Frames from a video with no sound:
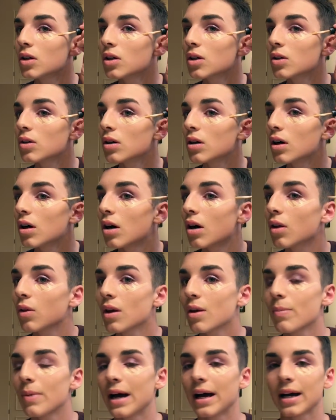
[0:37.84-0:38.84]
Go all the
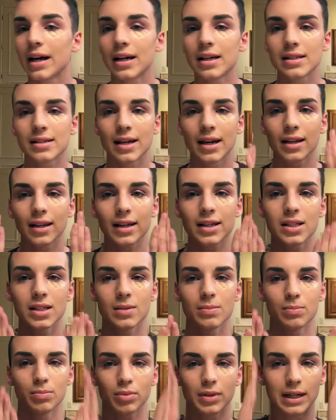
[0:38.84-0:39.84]
way back because I like to
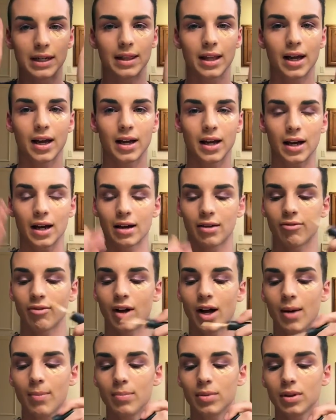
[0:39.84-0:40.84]
bring that kind of
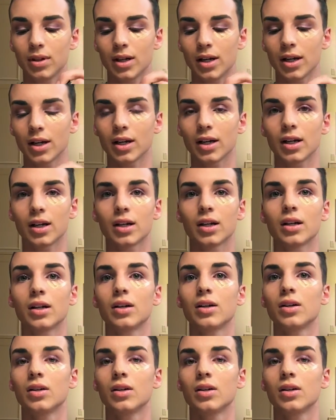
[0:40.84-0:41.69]
up look.